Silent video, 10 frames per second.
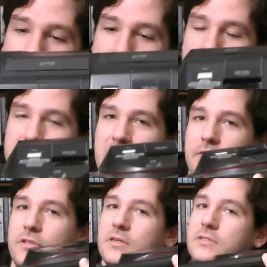It doesn't
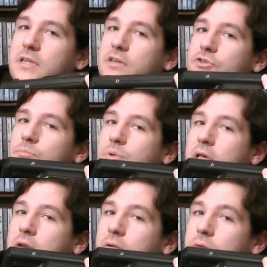have the extension
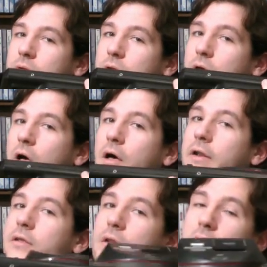plate
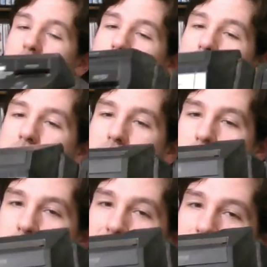on it, but it's the
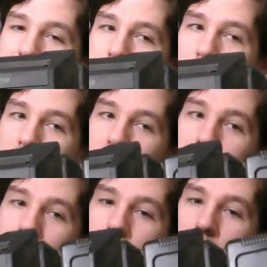Genesis 1,